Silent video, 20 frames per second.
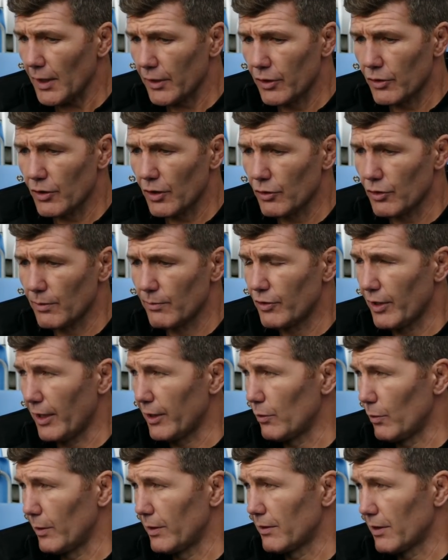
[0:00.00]
you show some
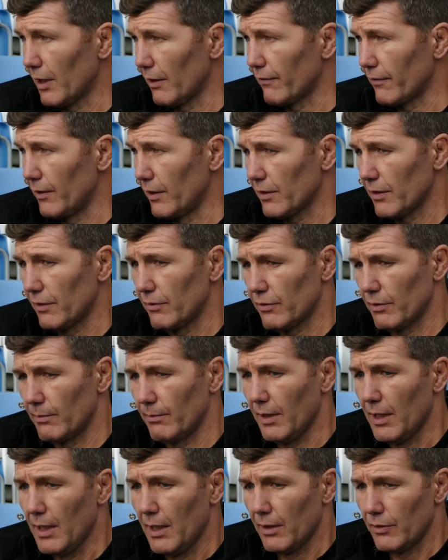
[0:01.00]
genuine toughness and some
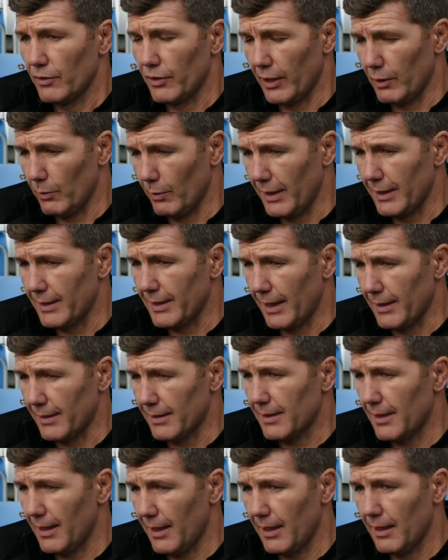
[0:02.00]
genuine
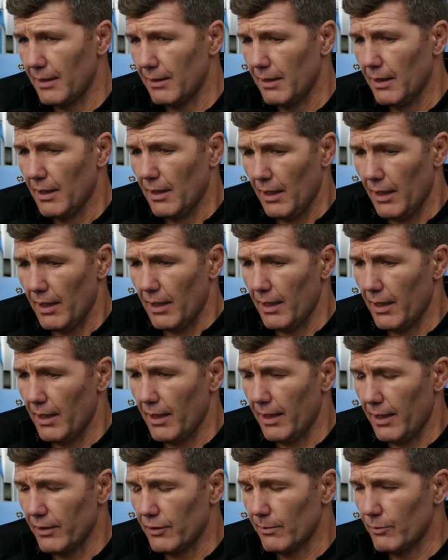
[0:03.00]
intensity
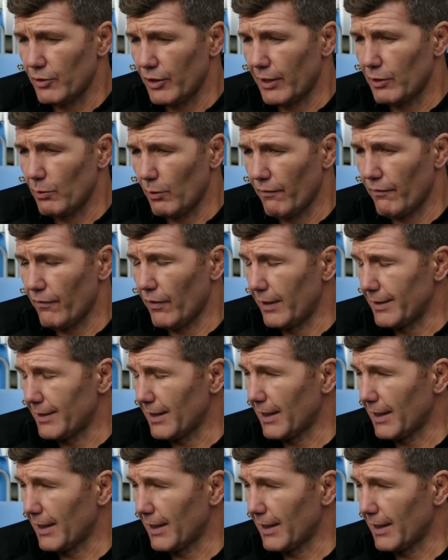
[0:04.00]
and some genuine fight